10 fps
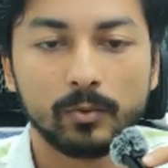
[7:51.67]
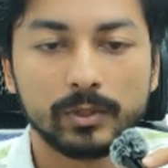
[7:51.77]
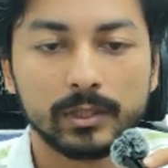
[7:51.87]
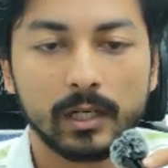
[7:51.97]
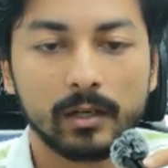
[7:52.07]

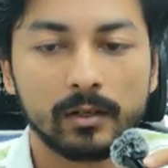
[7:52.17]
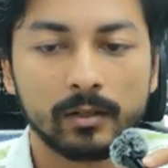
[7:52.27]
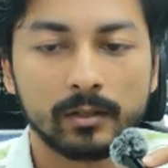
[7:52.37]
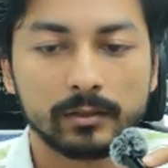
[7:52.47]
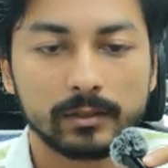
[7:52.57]
which
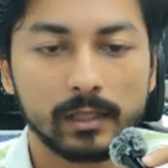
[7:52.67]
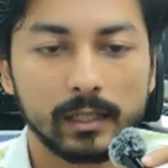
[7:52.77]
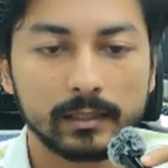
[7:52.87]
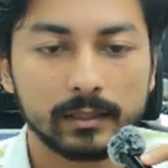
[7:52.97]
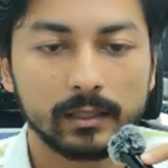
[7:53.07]
are
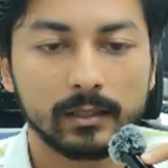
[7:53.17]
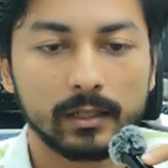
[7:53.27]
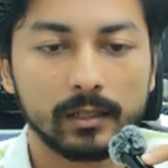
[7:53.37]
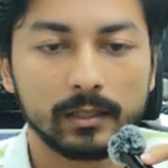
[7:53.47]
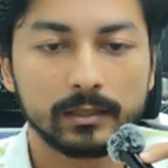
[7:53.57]
selected
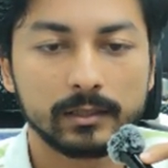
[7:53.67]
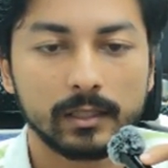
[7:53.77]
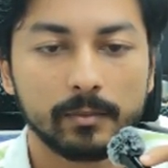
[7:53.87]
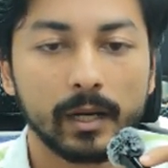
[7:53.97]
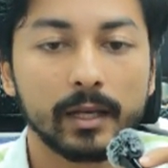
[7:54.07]
and
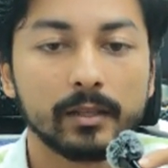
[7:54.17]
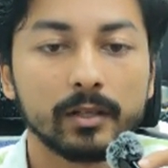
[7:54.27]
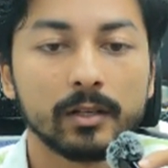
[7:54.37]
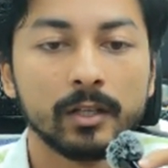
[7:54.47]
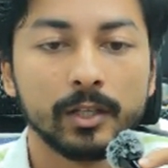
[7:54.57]
listed by
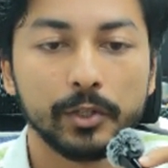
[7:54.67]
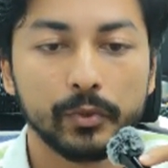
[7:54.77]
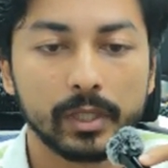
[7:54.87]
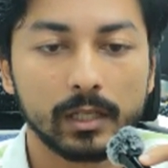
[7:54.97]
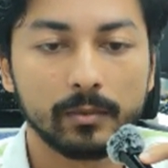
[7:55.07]
the
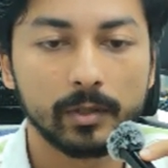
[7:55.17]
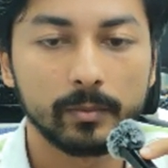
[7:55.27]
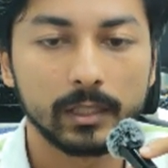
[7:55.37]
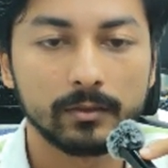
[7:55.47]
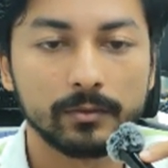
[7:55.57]
UK
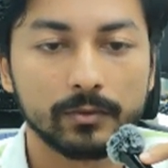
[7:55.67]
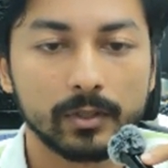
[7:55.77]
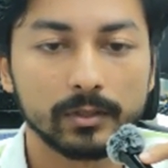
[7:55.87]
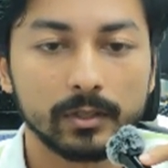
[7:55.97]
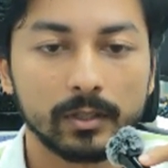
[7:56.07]
government
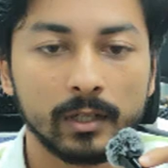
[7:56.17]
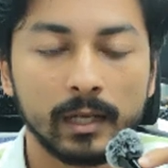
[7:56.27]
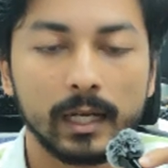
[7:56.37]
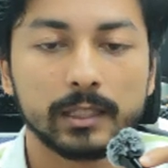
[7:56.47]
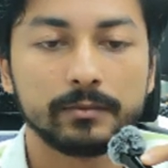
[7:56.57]
for the
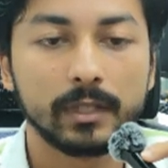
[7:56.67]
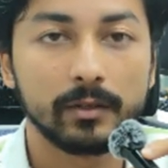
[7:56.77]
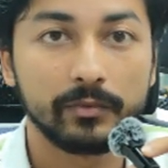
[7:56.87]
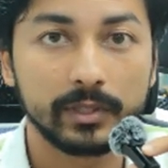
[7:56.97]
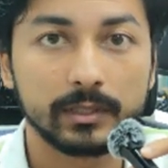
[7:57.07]

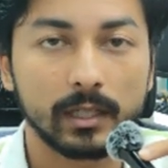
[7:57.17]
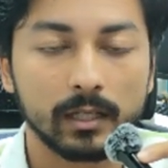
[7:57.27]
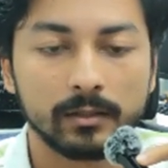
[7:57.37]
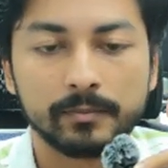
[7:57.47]
HPI visa.